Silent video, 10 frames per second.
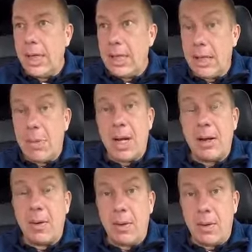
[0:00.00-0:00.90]

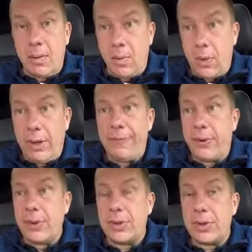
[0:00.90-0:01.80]
Denmark, with the
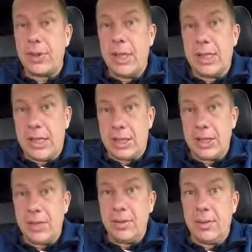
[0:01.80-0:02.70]
first
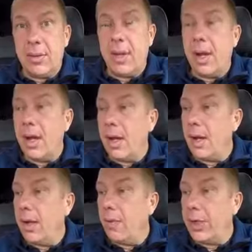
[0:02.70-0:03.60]
edition,
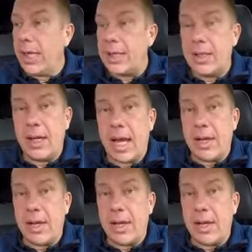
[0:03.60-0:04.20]
we get